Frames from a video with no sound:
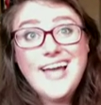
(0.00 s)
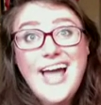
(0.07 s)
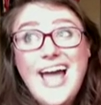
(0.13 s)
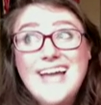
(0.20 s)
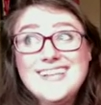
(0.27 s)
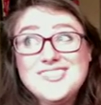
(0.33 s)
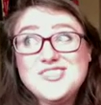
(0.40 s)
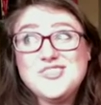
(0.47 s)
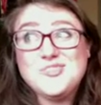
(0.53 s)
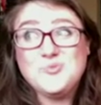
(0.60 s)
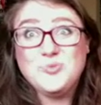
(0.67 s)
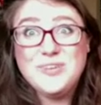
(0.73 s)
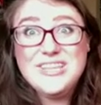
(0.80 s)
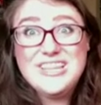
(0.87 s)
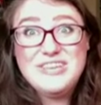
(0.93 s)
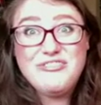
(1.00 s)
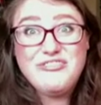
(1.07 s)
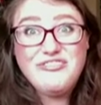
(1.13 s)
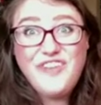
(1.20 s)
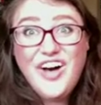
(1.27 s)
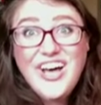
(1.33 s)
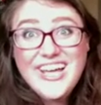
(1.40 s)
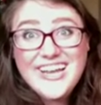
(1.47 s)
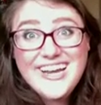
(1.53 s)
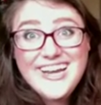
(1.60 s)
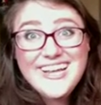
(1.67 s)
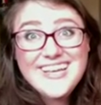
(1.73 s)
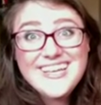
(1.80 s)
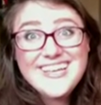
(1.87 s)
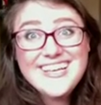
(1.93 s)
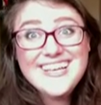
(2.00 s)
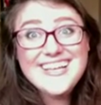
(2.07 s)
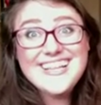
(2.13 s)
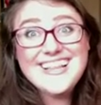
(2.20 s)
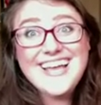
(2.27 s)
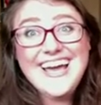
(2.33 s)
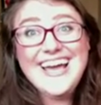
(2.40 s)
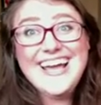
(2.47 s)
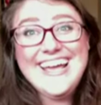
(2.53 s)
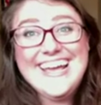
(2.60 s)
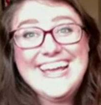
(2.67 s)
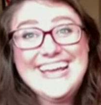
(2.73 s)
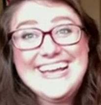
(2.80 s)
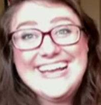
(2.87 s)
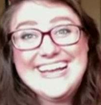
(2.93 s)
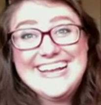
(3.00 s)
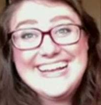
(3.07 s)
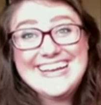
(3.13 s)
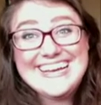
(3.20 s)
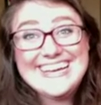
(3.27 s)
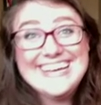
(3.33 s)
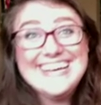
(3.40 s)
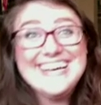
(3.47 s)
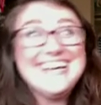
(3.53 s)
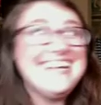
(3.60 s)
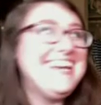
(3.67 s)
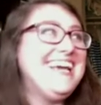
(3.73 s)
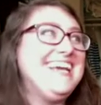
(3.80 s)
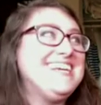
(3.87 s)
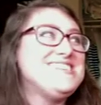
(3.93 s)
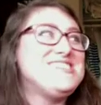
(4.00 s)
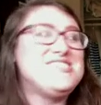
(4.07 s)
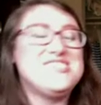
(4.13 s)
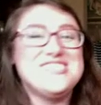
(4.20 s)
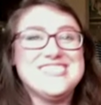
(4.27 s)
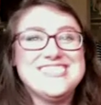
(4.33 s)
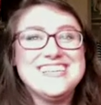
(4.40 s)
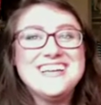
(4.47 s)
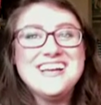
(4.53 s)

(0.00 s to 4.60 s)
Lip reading: And it's just really fun. Like it's just,